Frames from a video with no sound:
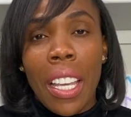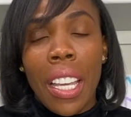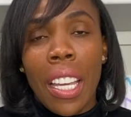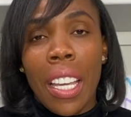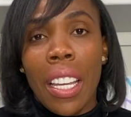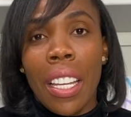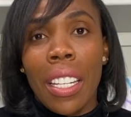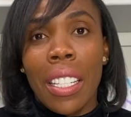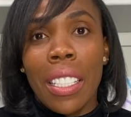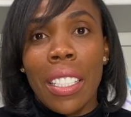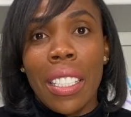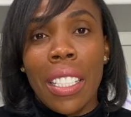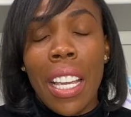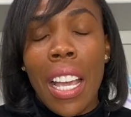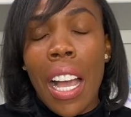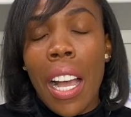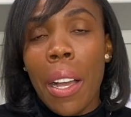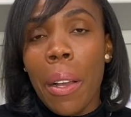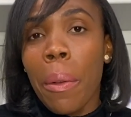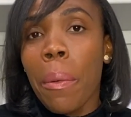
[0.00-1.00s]
And
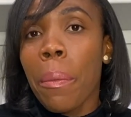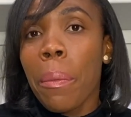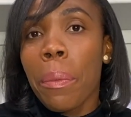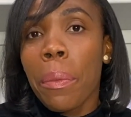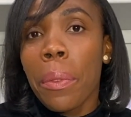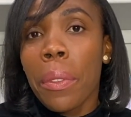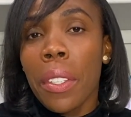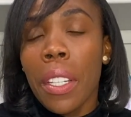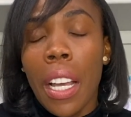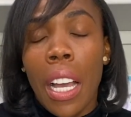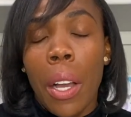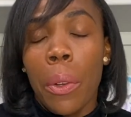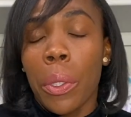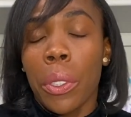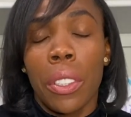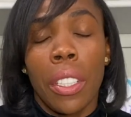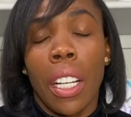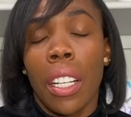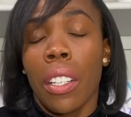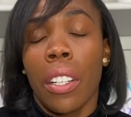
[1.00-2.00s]
yeah, I
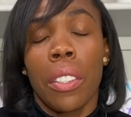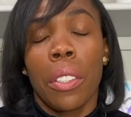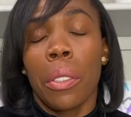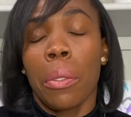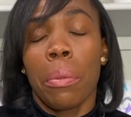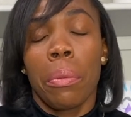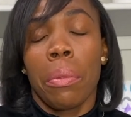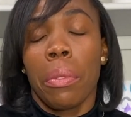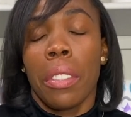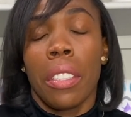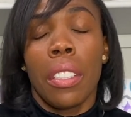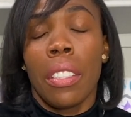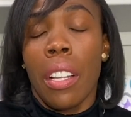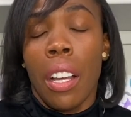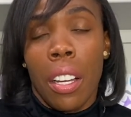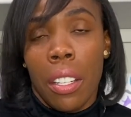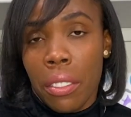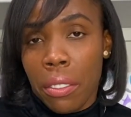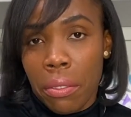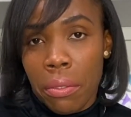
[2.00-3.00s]
was not gonna,
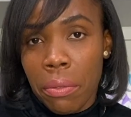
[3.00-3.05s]
no.